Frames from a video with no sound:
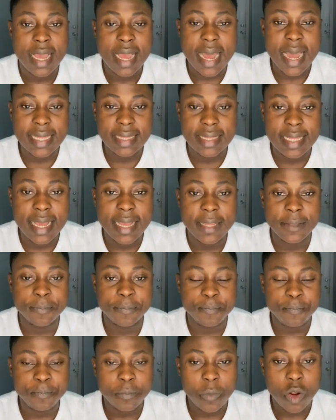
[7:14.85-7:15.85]
And
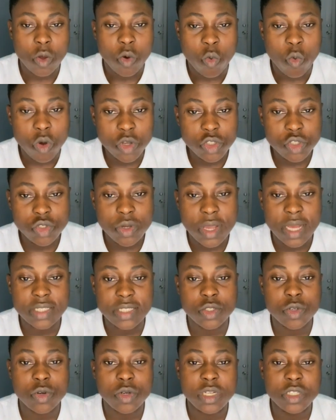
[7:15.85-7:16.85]
then once you are
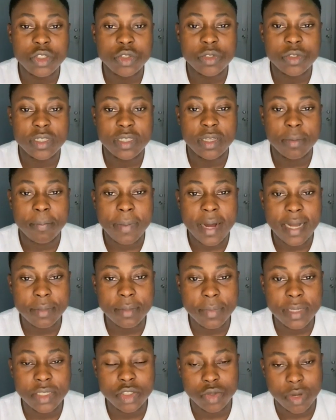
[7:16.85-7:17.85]
scrolling through the
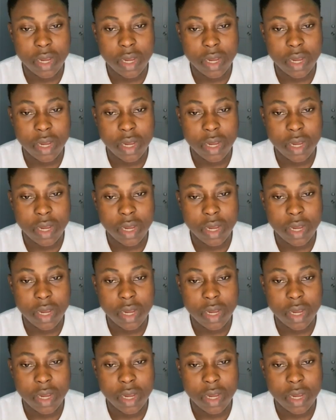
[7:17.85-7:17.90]
department,